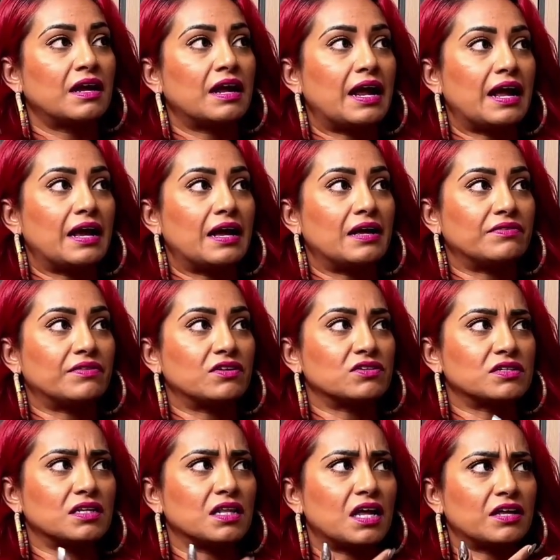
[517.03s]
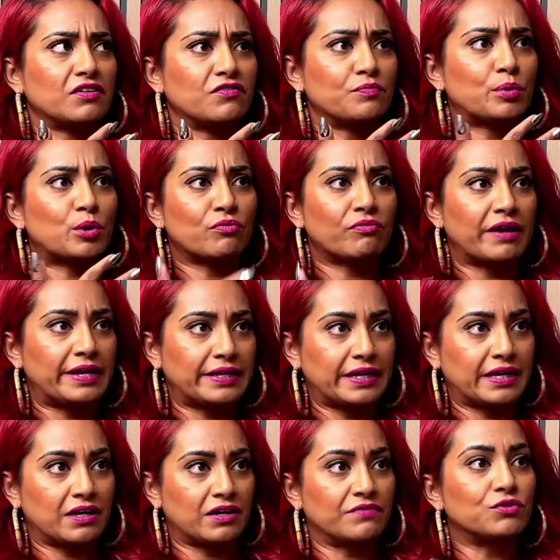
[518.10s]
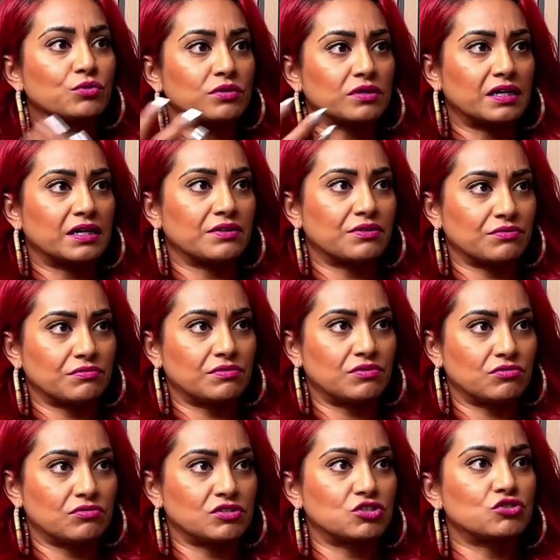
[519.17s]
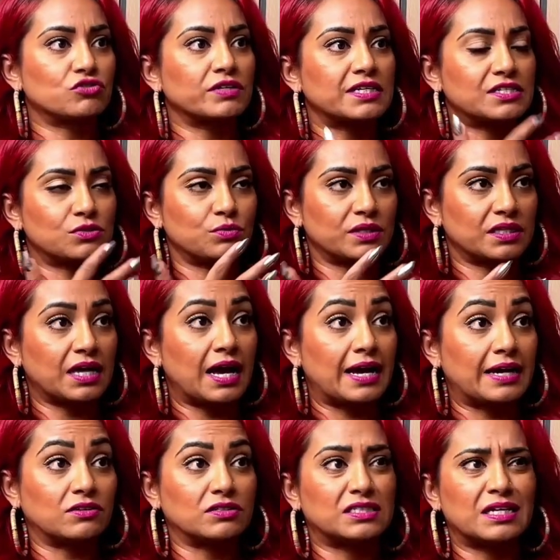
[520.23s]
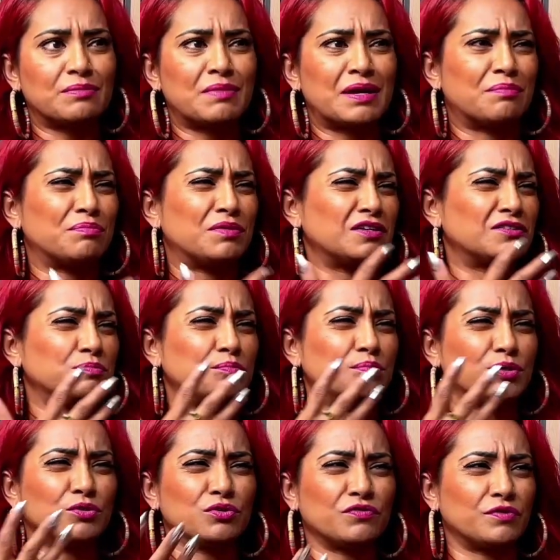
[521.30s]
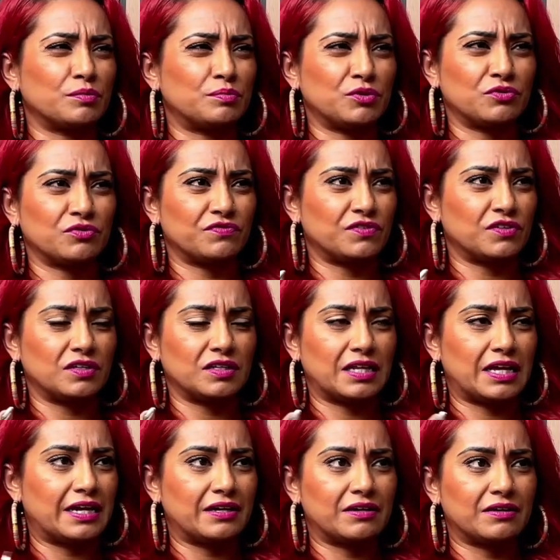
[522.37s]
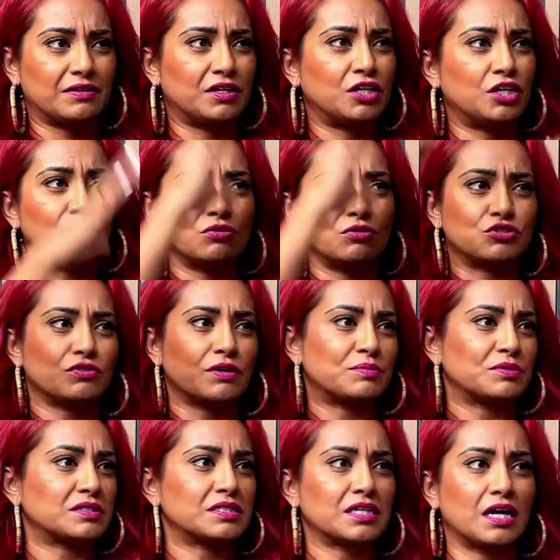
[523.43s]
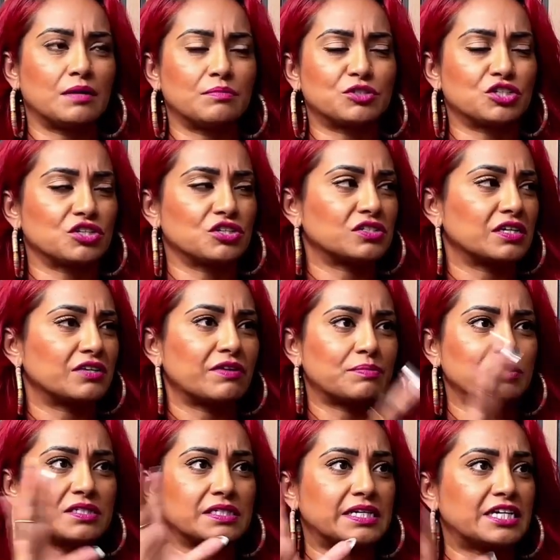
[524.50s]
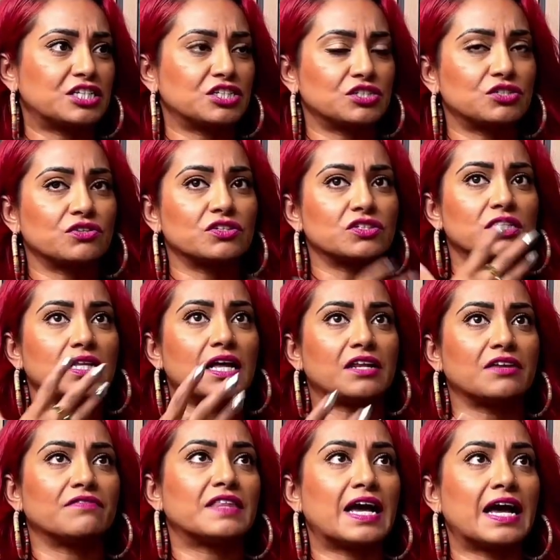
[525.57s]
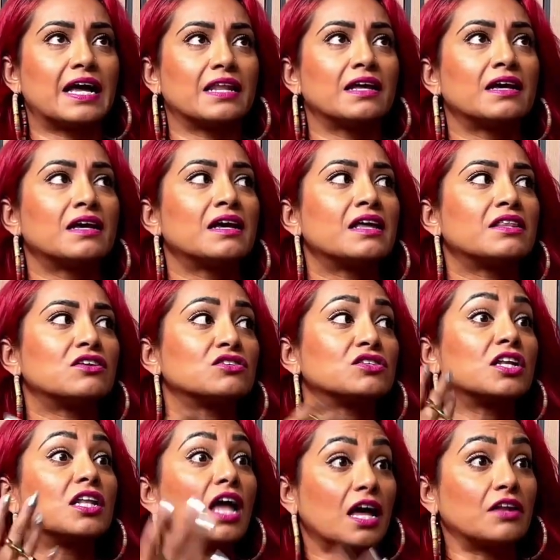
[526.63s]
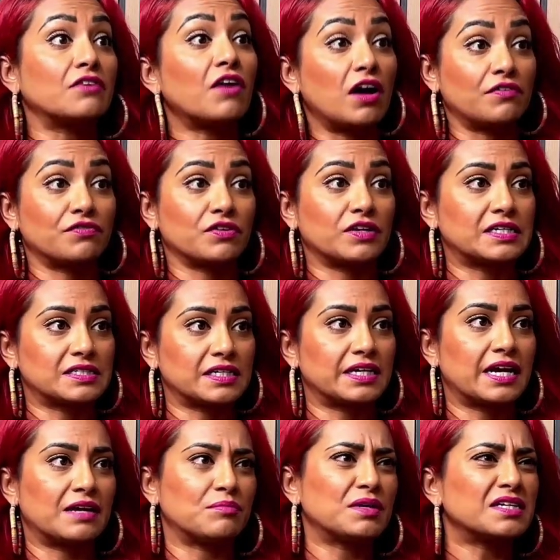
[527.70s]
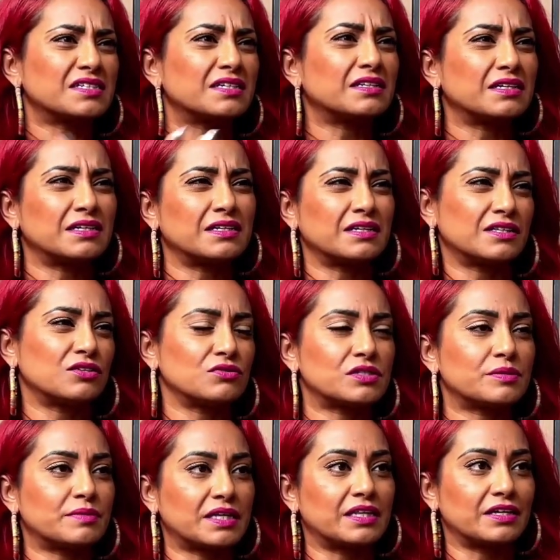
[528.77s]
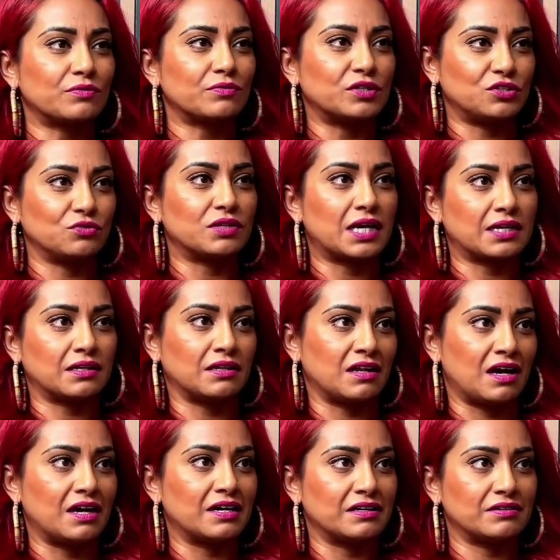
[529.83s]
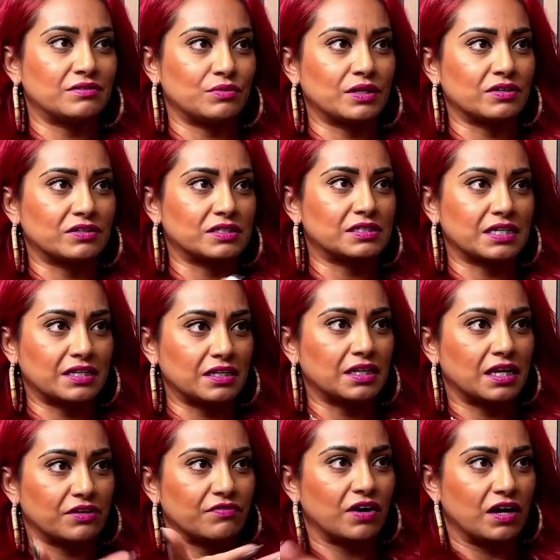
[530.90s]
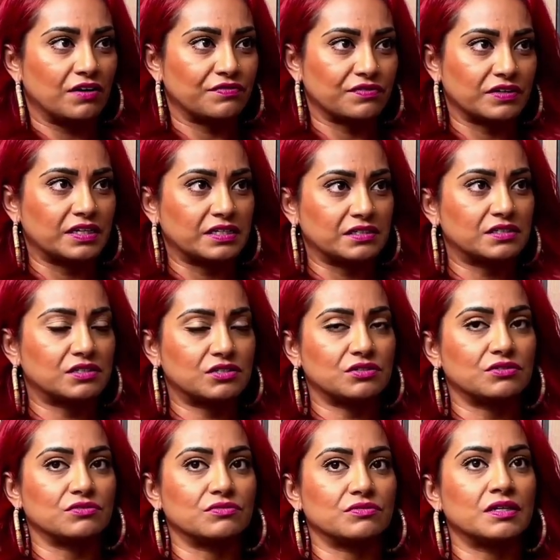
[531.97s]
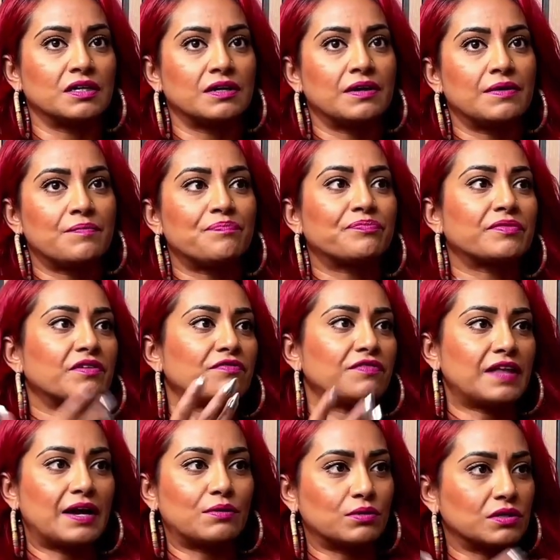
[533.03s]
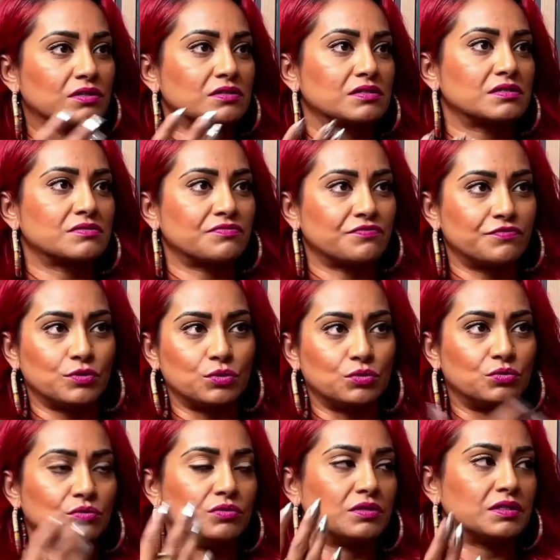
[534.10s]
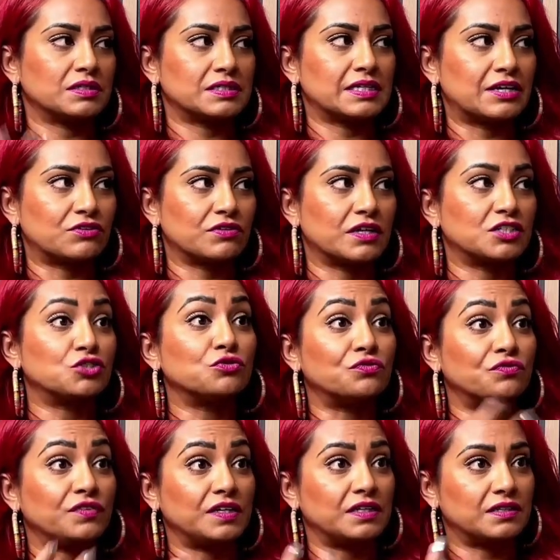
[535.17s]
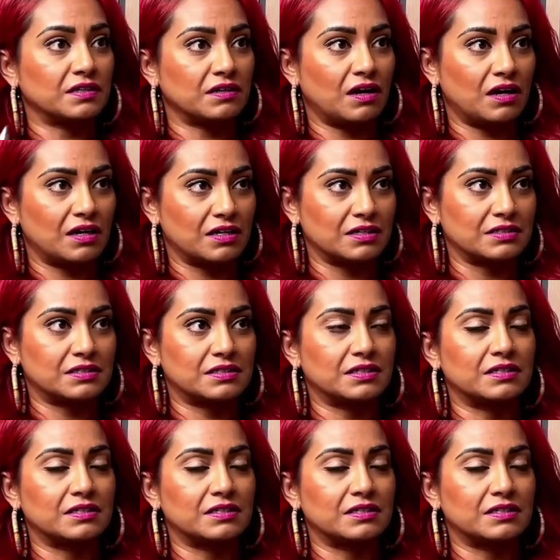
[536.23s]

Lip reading: And there's a lot of parading of Durga through the streets with the idols. They make these beautiful, beautiful, like huge sculptures and representations. So there's a lot of that. There's a lot of offerings again, because in Hinduism, I think we do that a lot, where it's like a lot of offerings to flowers, food, etc., to feed the gods.